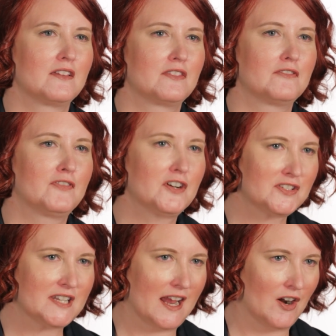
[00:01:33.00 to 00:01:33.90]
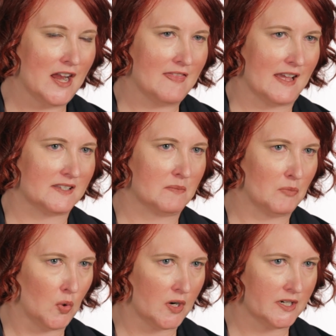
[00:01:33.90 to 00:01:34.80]
The first area that's
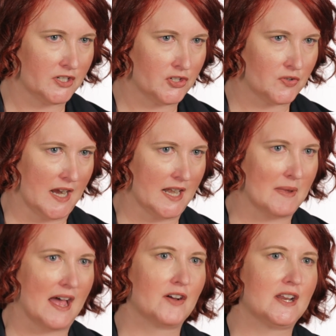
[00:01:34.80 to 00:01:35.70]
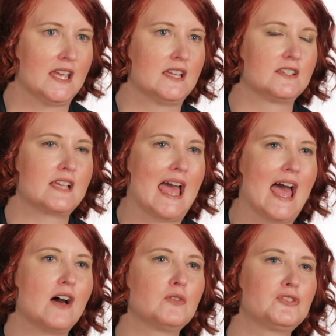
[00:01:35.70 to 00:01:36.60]
important to train about is
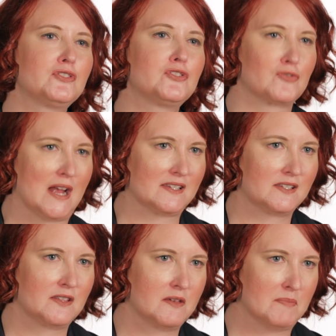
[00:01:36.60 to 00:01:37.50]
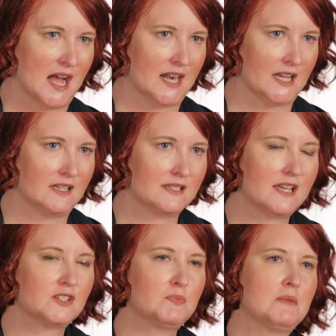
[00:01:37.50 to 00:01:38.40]
how to dress the body.
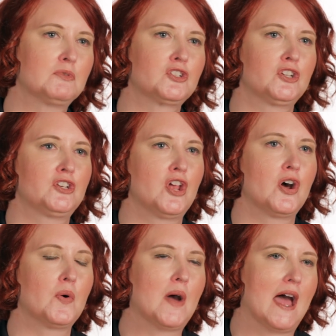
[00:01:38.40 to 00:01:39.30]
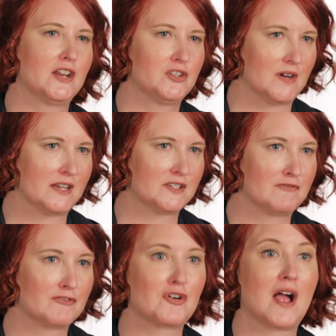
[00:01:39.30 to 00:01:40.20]
Salespeople should know how to dress a
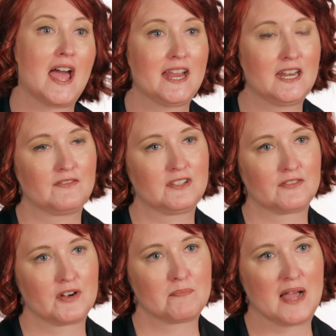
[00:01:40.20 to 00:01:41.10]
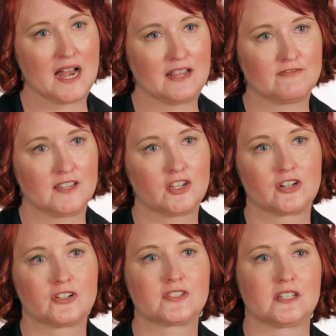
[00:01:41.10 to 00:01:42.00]
variety of different body
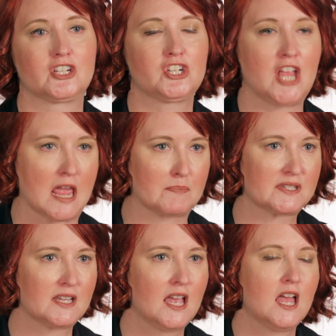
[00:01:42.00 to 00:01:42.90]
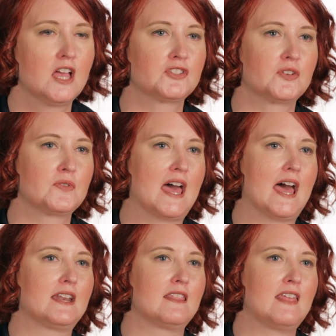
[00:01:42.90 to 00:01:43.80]
figures and shapes so
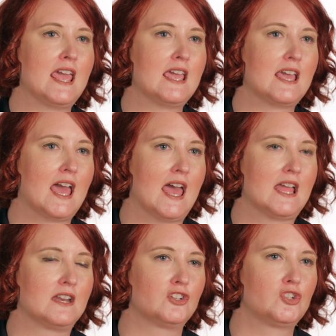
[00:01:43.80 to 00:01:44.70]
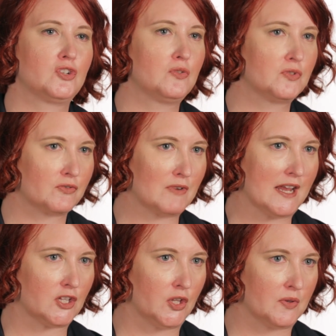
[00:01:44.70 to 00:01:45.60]
that they can choose the
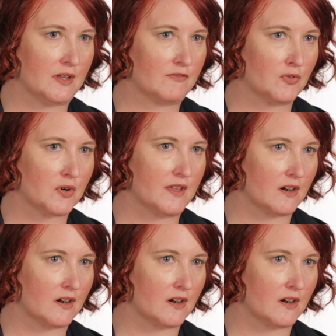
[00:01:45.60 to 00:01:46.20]
right clothing for their